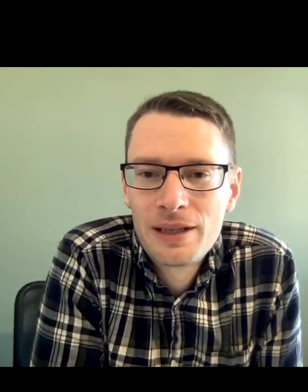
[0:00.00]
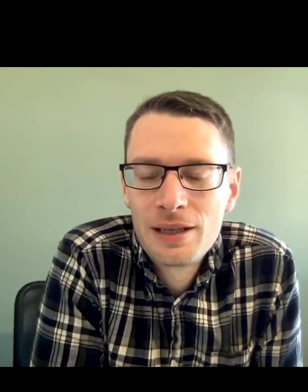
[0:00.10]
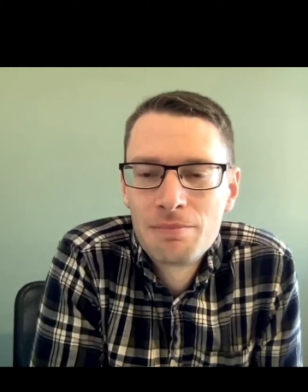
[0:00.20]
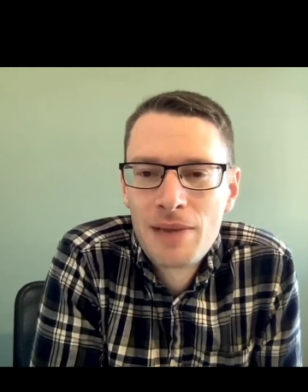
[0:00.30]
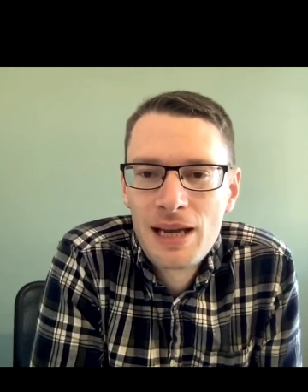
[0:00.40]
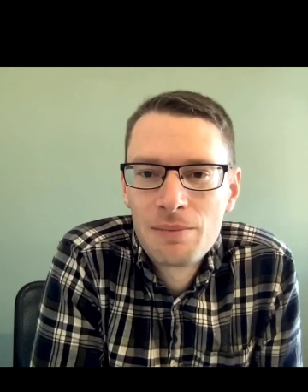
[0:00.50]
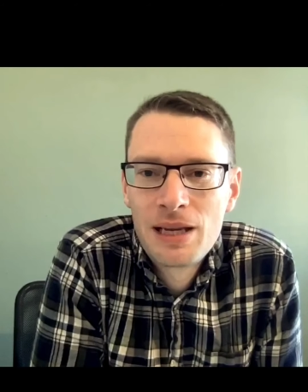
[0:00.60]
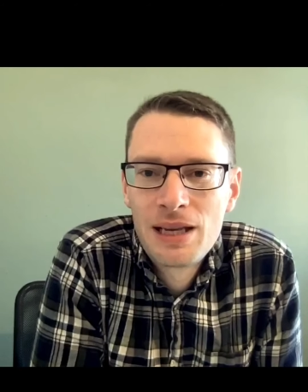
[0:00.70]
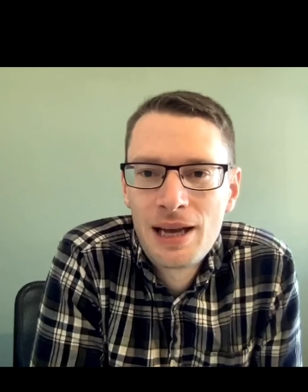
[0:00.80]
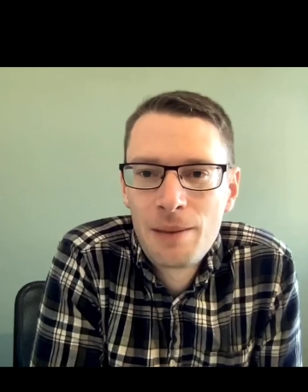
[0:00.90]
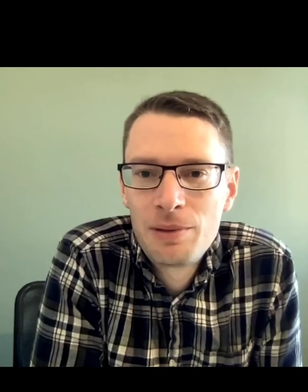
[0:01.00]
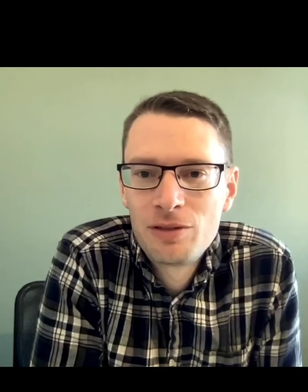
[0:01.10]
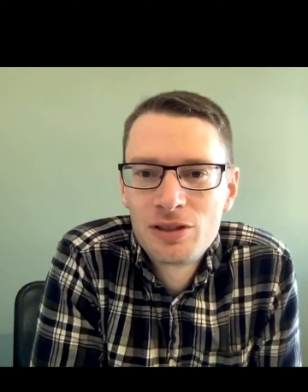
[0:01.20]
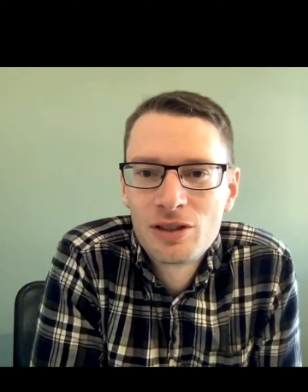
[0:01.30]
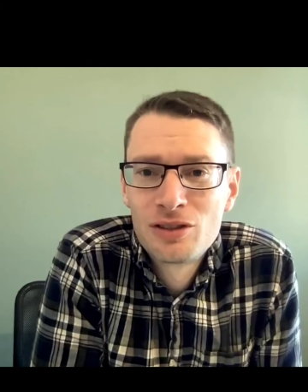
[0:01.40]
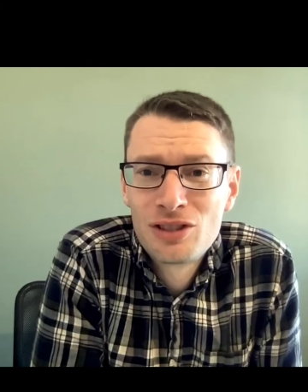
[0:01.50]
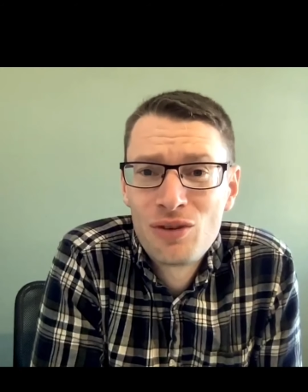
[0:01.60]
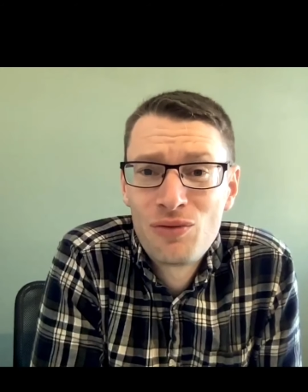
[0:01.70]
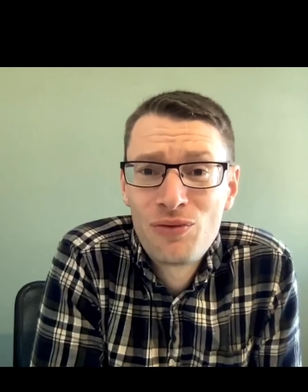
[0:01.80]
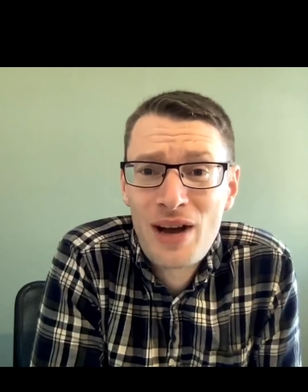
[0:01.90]
and many, many happy returns.
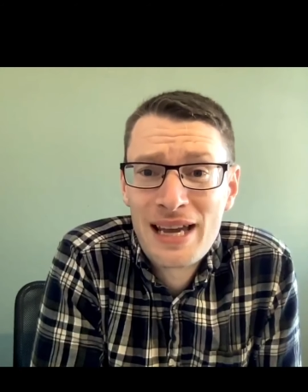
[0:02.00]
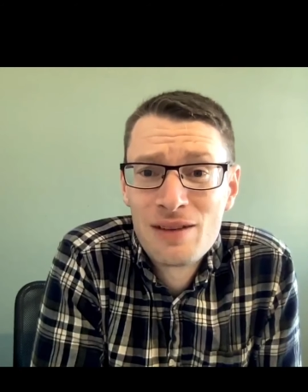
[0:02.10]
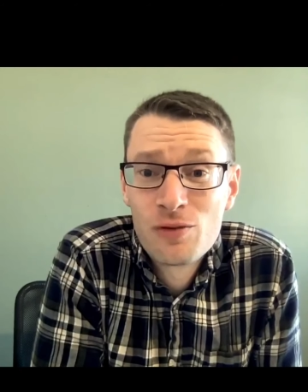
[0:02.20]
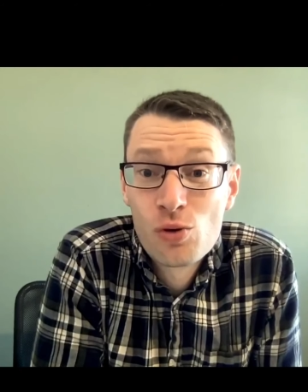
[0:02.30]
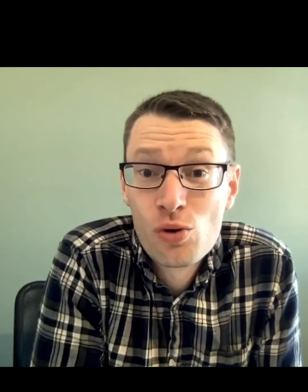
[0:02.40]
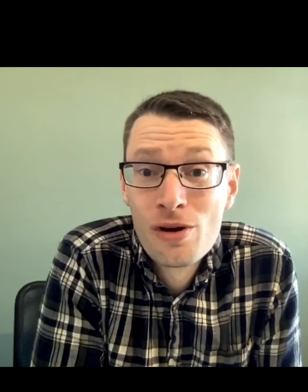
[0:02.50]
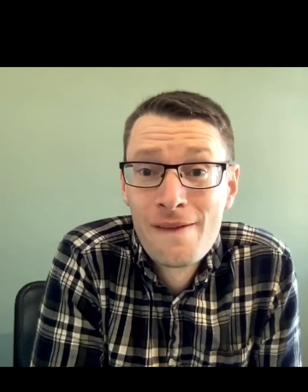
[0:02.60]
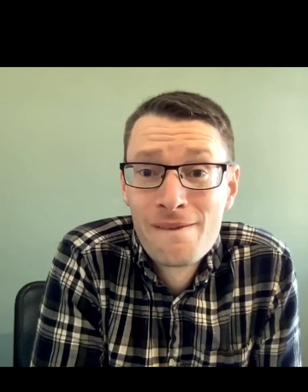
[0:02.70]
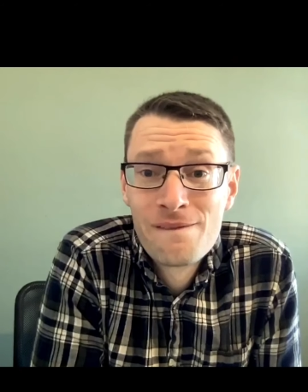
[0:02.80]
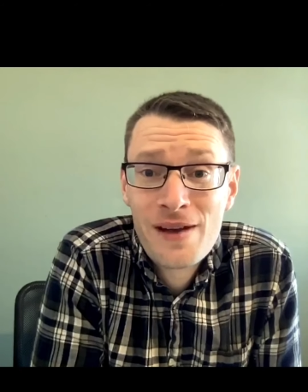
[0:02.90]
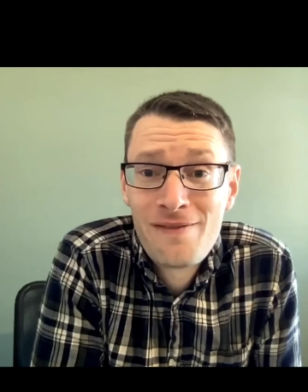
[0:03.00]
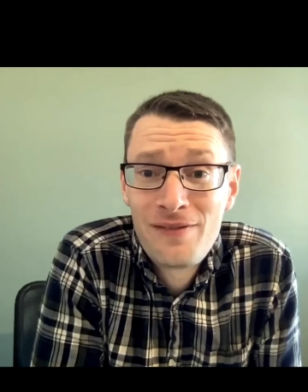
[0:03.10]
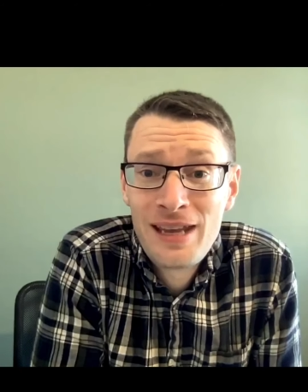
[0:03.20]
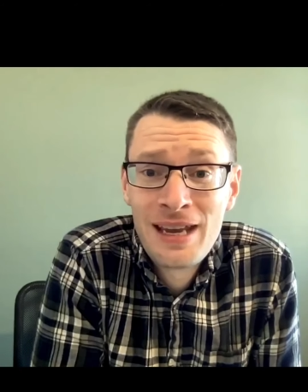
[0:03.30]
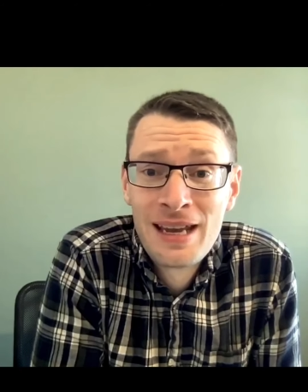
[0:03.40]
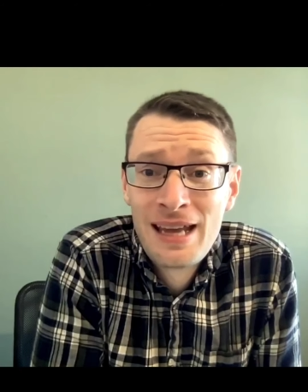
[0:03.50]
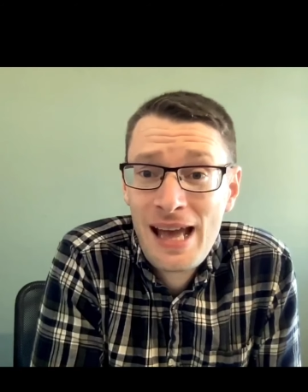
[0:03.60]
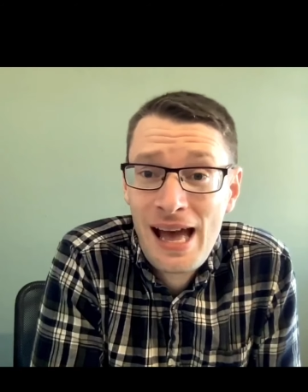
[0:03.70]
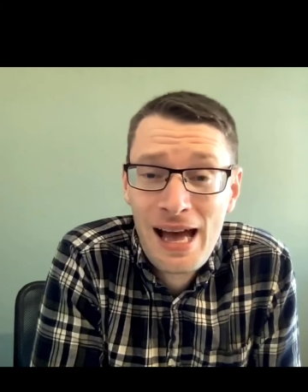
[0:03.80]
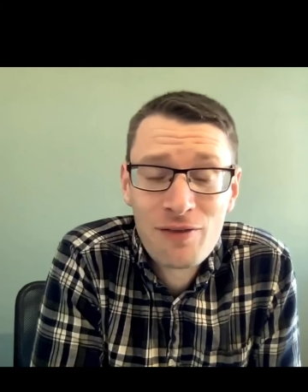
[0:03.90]
50,
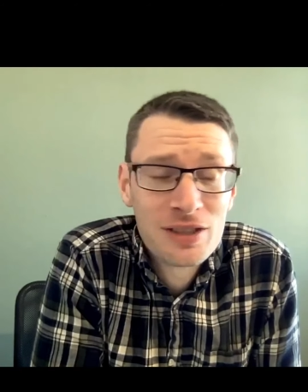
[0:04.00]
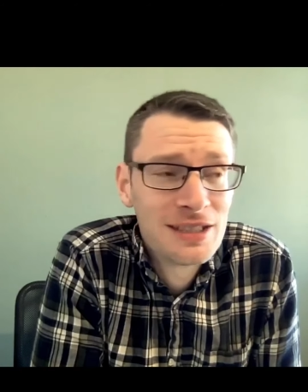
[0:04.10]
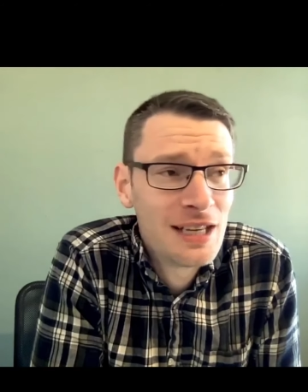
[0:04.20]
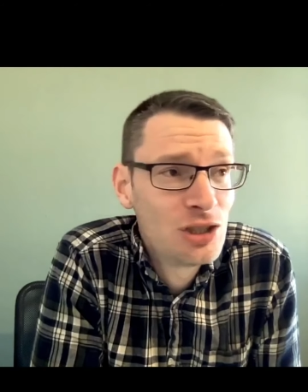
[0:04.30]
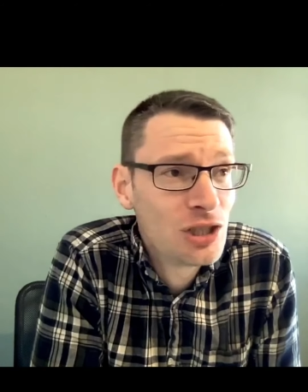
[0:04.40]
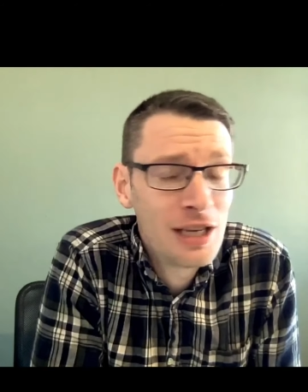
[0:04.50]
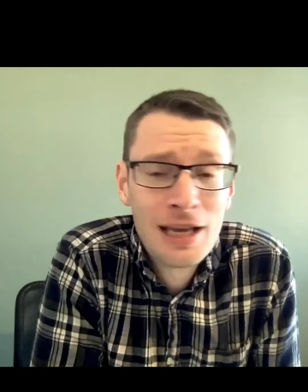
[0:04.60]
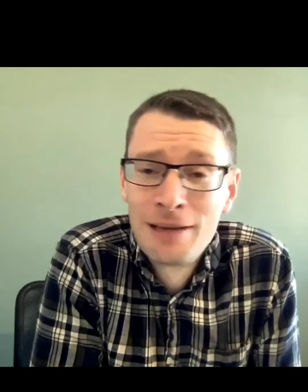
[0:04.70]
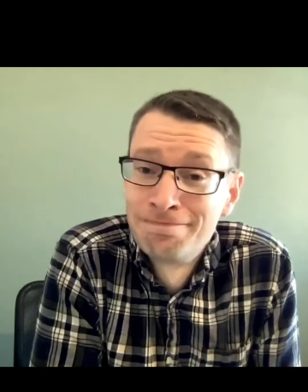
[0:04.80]
half a century.